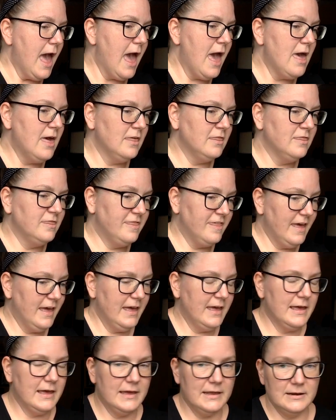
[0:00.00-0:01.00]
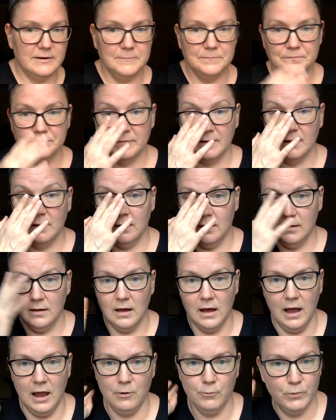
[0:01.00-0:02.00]
And then
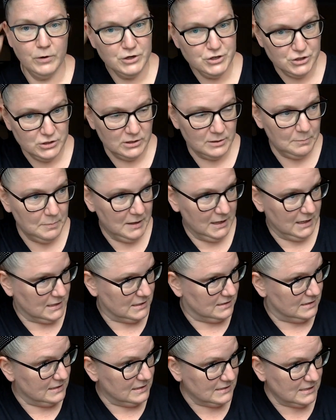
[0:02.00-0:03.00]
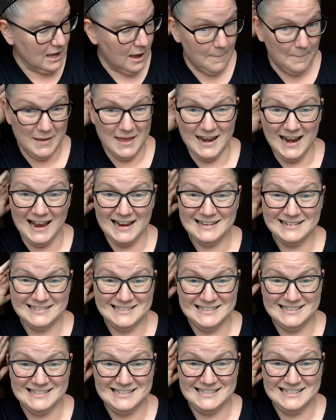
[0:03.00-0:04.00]
I originally picked this up and
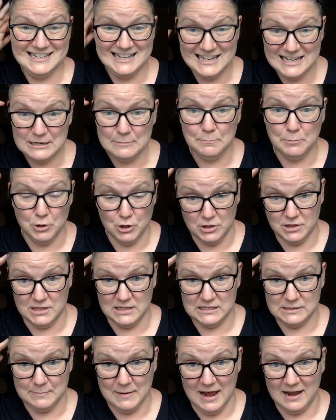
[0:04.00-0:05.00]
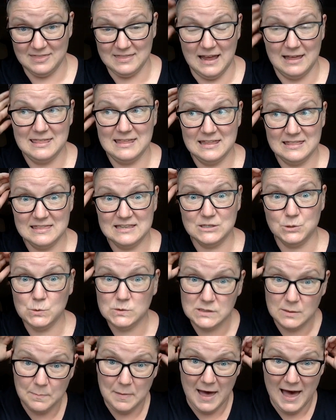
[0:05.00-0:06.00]
I did put this back. I think this was
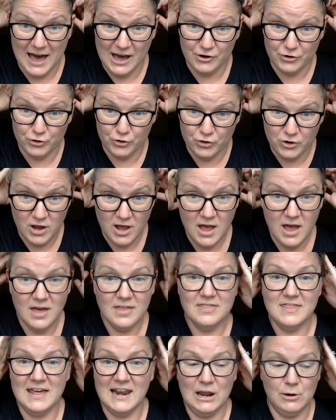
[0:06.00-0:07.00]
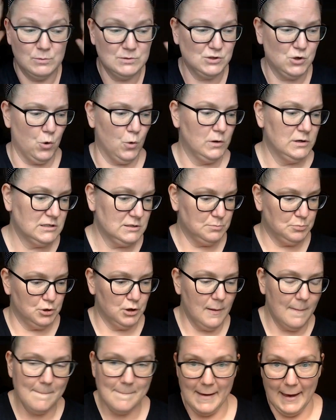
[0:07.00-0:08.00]
the pattern that I was going to
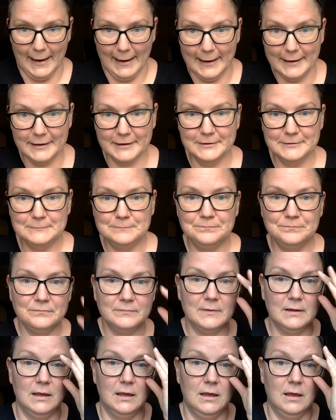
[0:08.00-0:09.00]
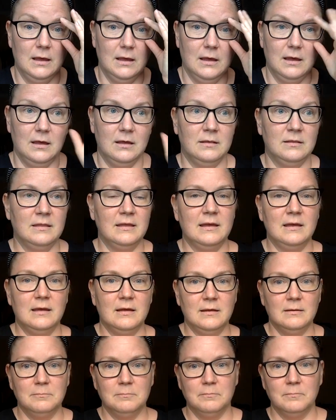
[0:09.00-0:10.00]
put back. And
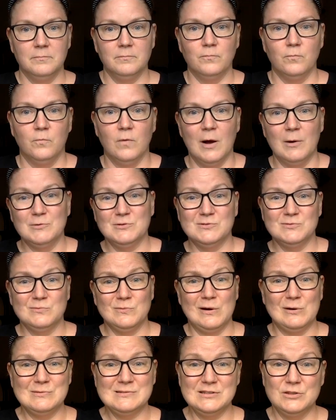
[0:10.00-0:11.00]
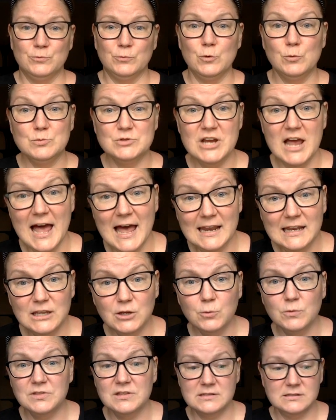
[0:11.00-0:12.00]
then I was, when I was in the room
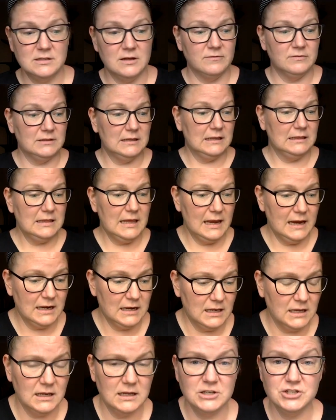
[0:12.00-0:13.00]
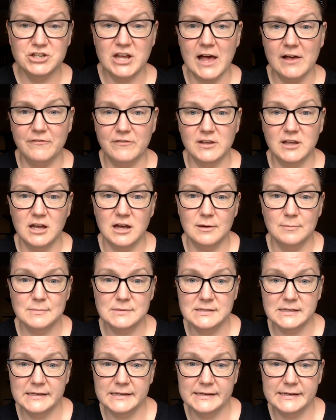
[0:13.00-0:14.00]
chatting with this lovely lady, Jaffe
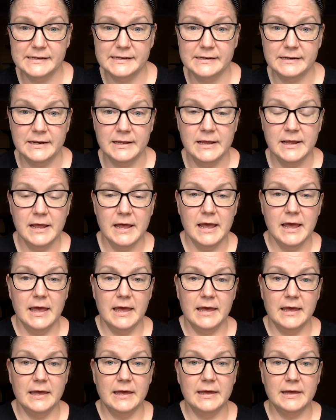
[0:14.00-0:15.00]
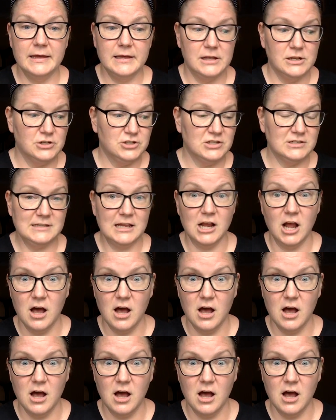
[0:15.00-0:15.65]
comes in and she's like,